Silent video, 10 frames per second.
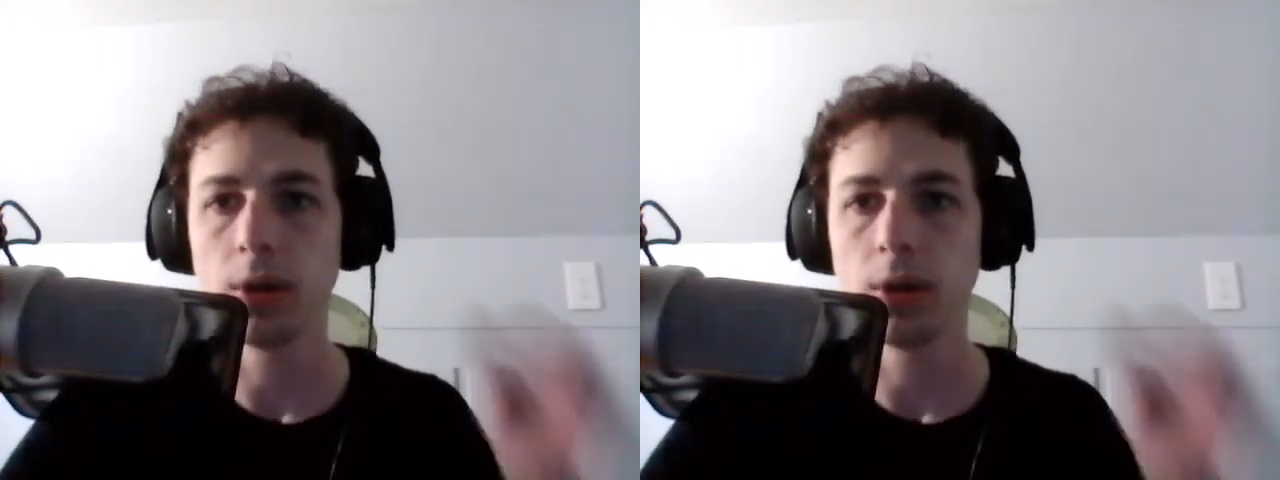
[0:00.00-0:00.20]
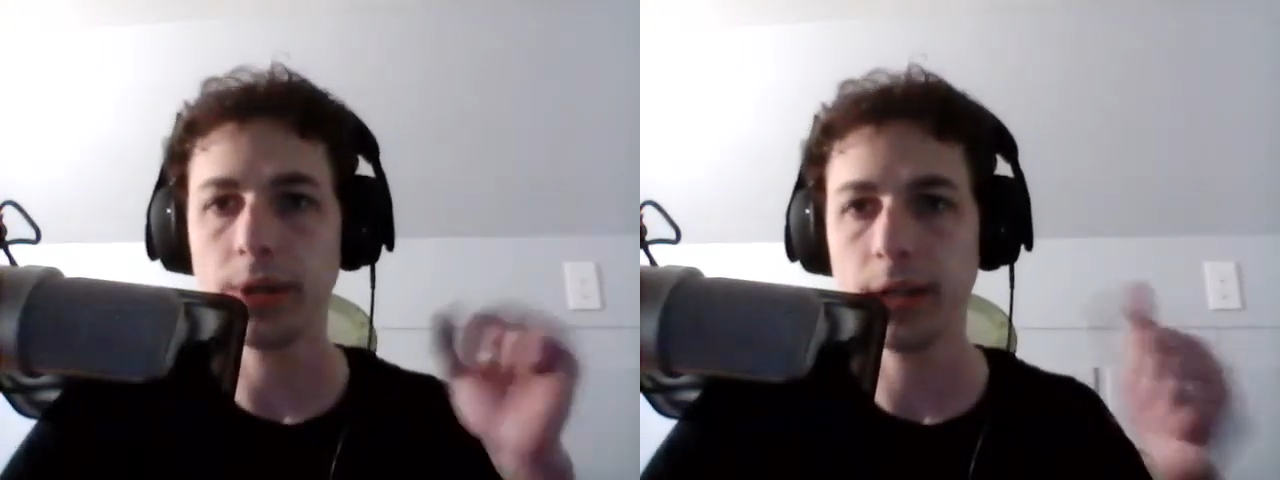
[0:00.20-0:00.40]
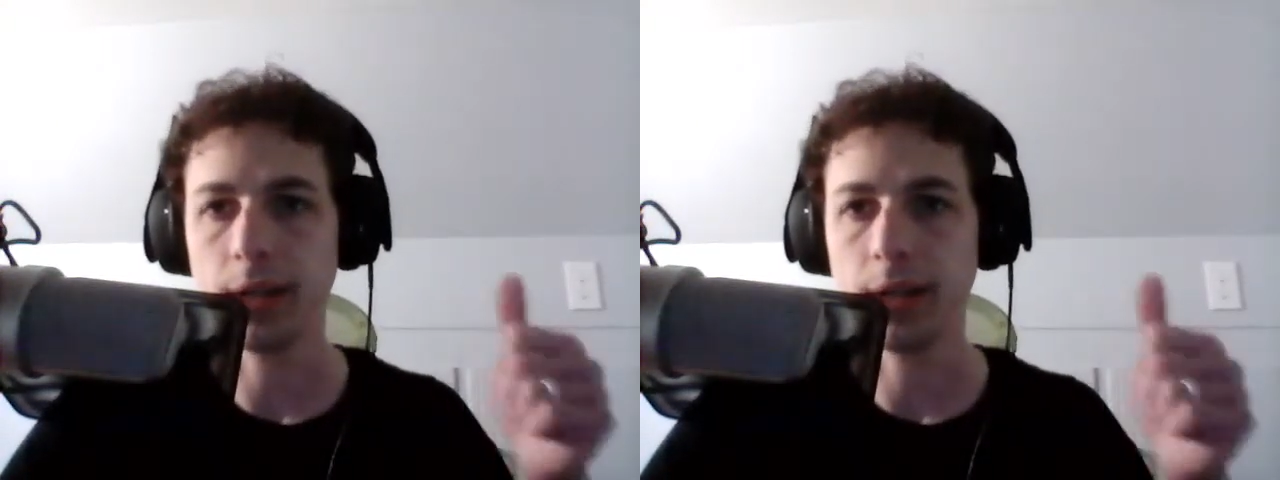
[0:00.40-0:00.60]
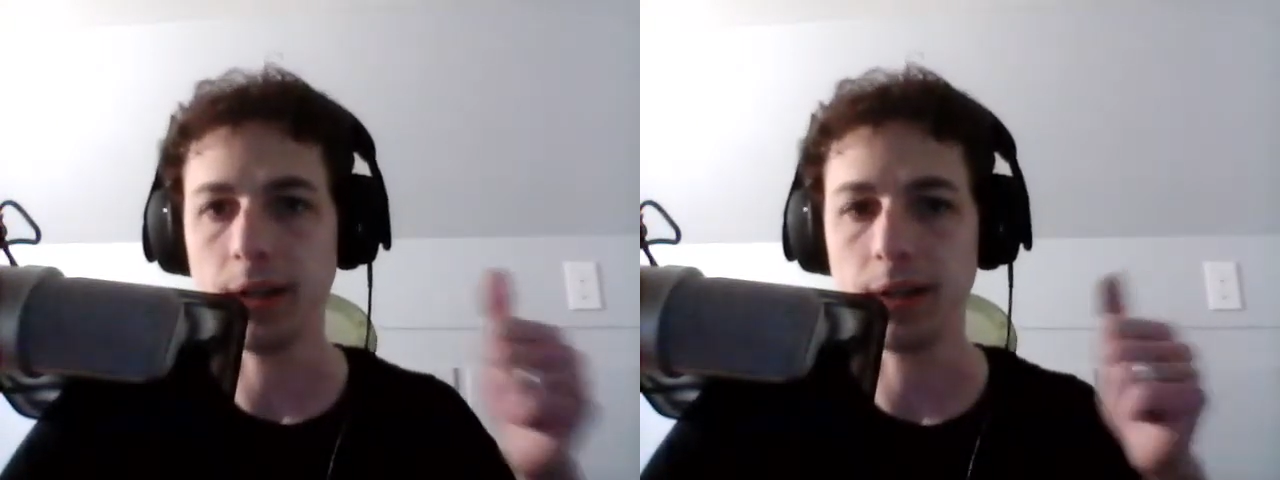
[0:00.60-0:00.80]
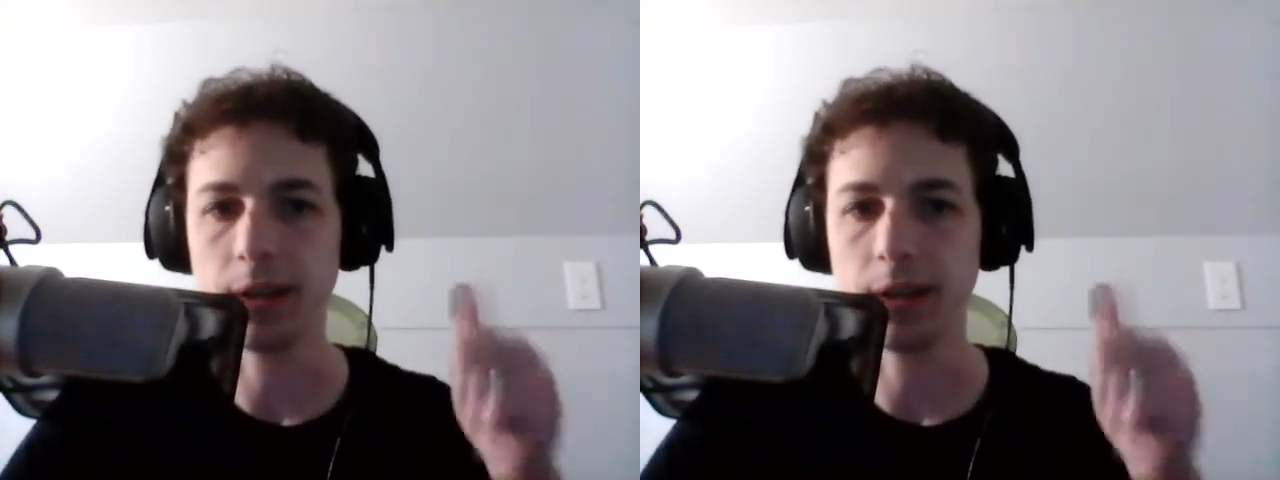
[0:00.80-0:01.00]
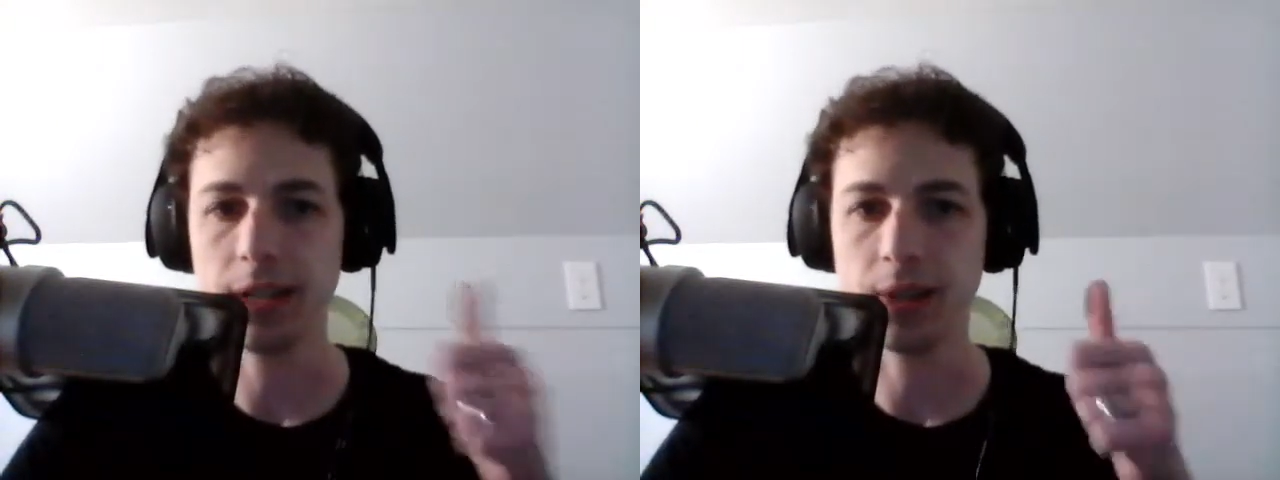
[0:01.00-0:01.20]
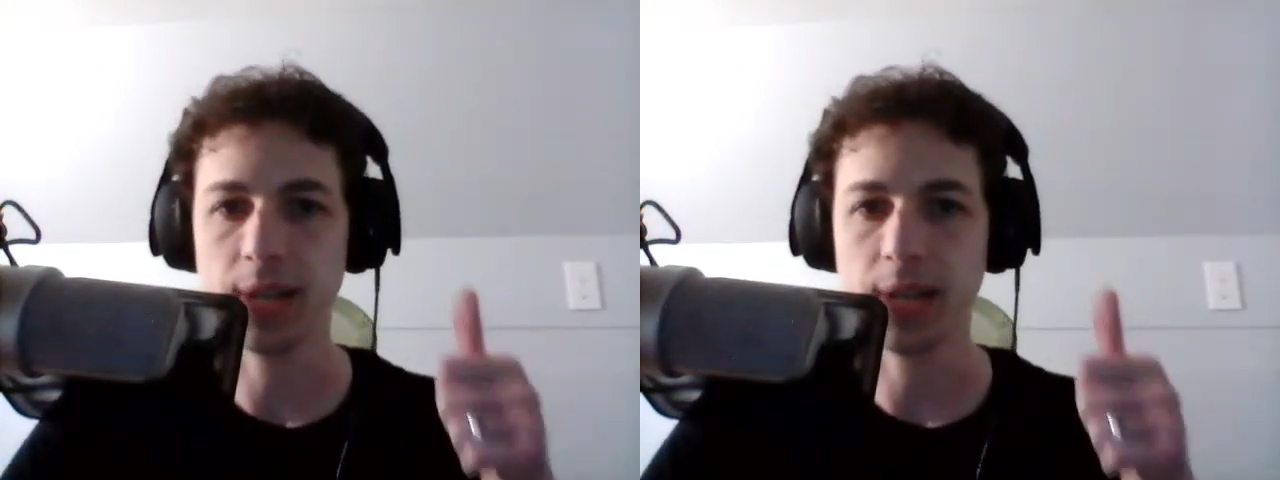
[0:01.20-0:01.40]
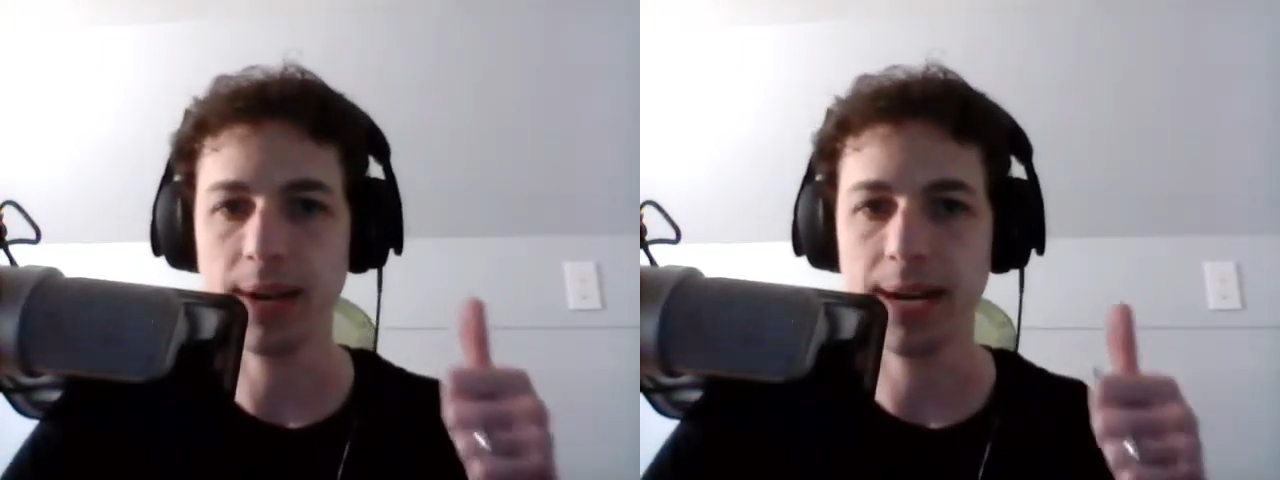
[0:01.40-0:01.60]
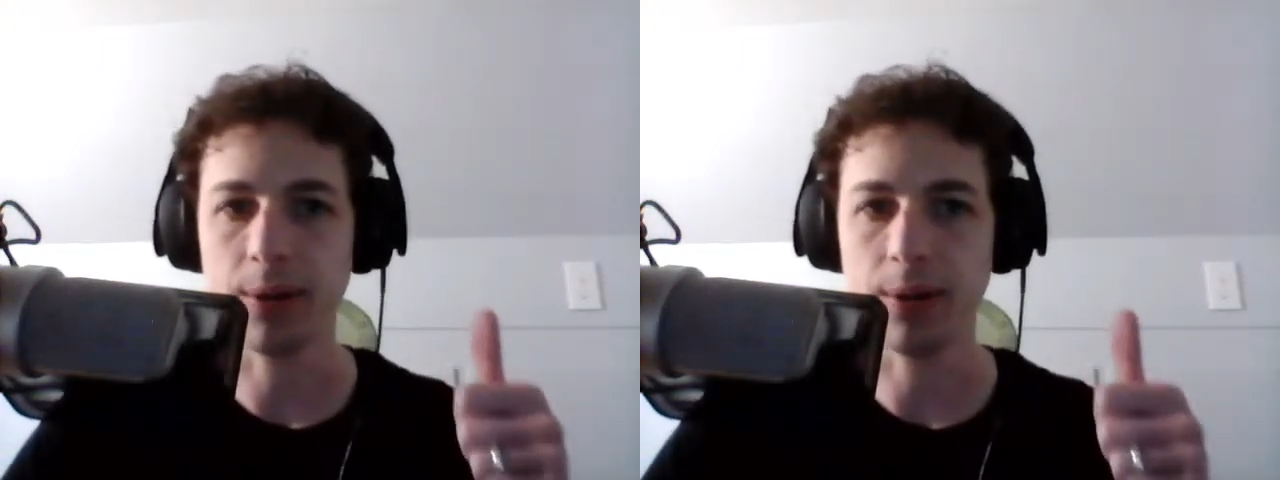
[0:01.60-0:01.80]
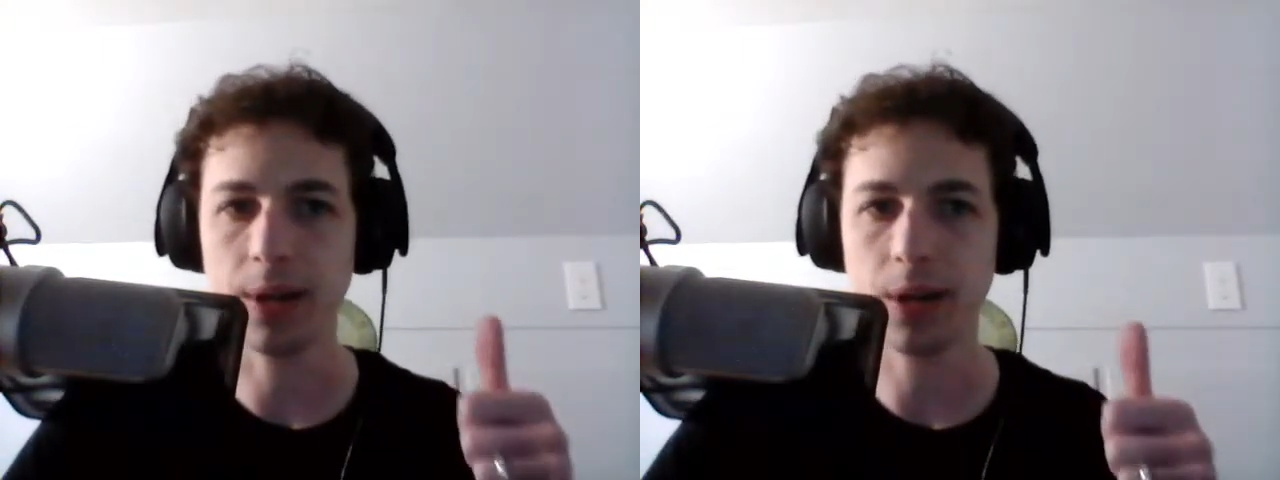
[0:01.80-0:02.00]
Done. It is now out
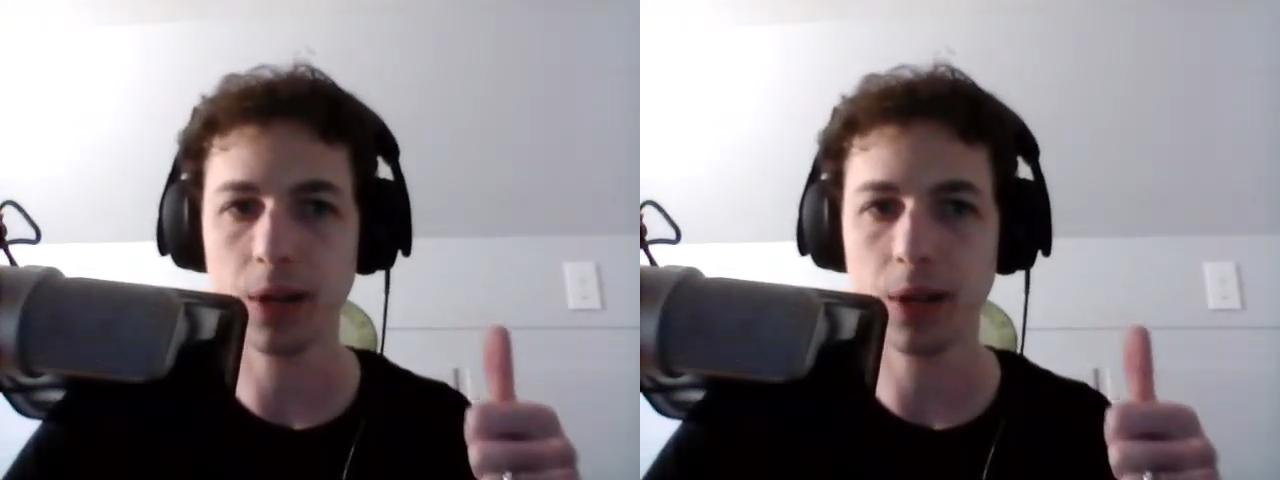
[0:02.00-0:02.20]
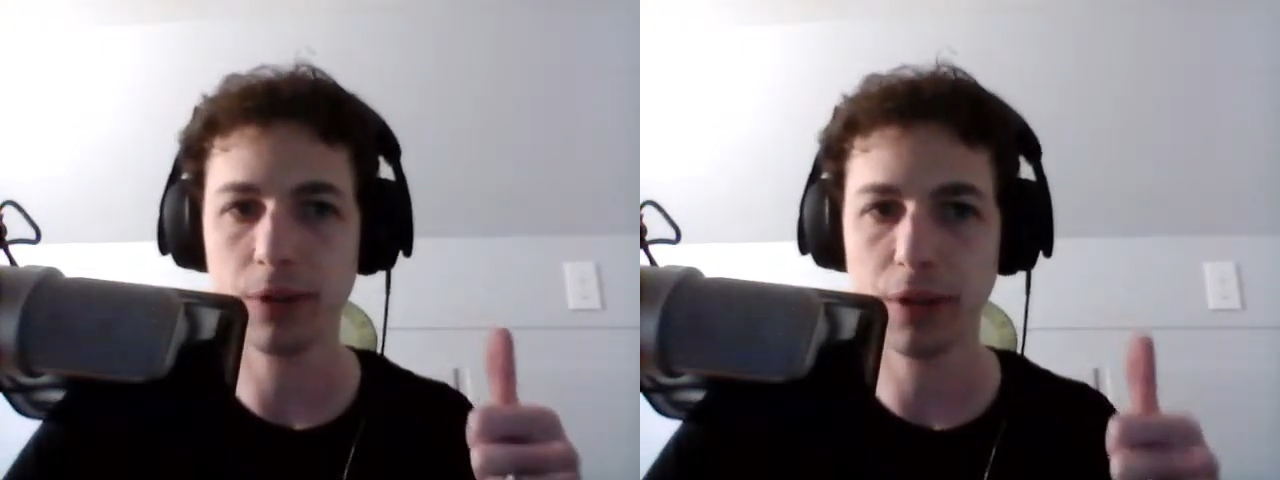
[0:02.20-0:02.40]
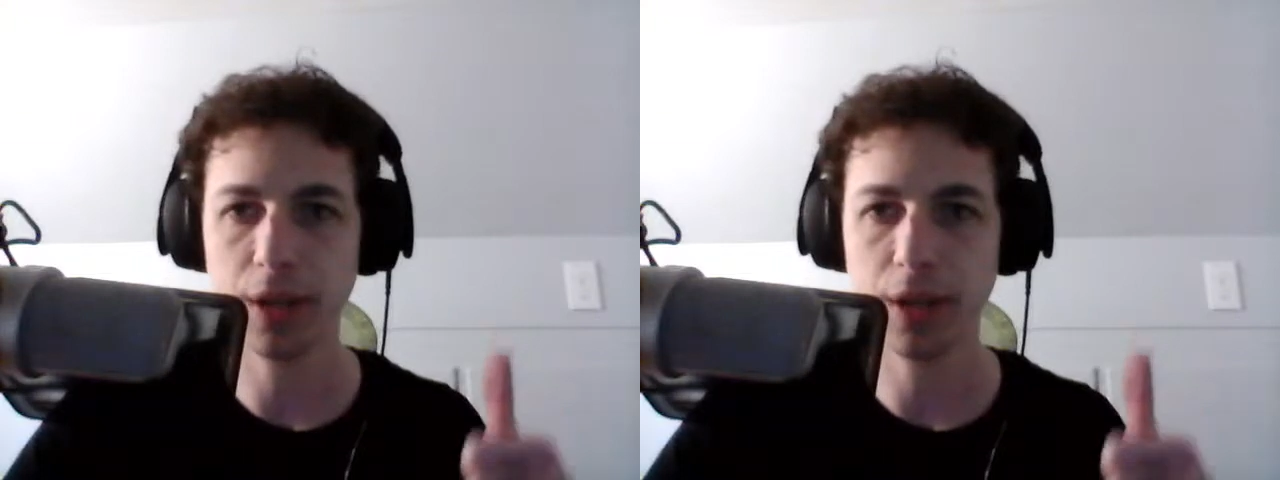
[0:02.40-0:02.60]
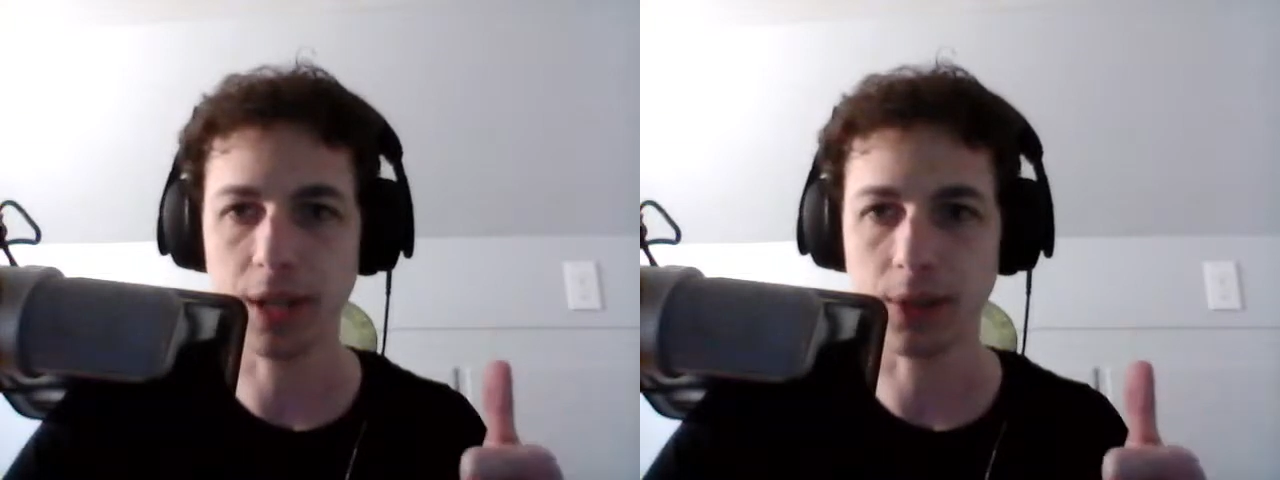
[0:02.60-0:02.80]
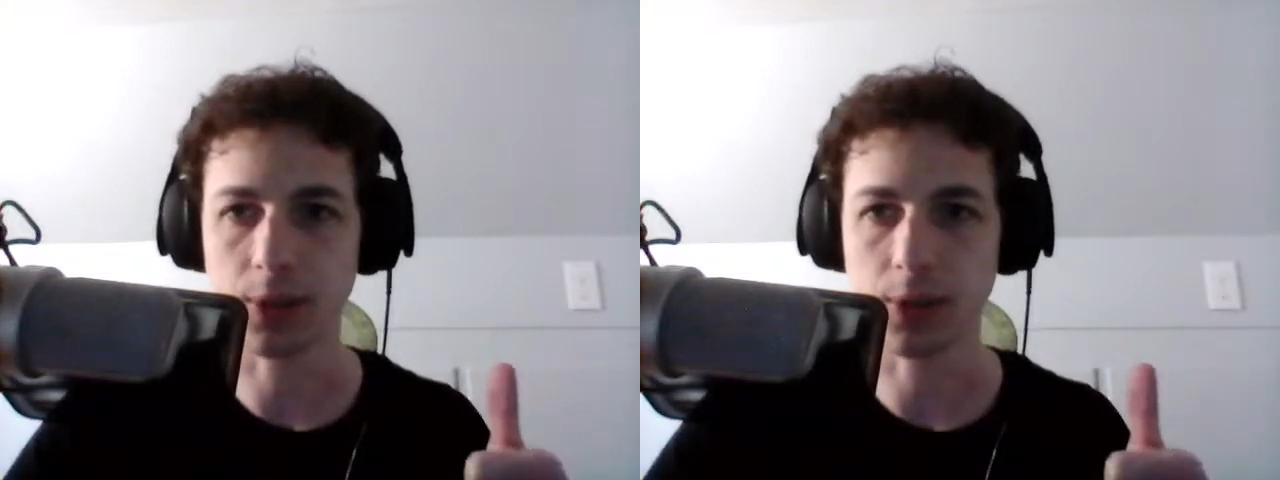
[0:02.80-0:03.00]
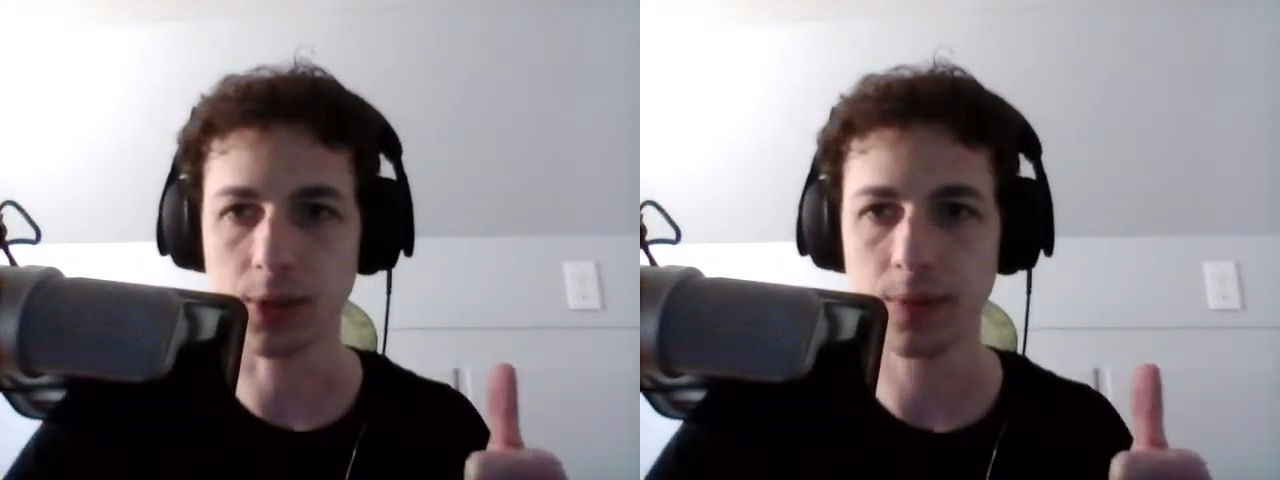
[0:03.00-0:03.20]
on all of the things,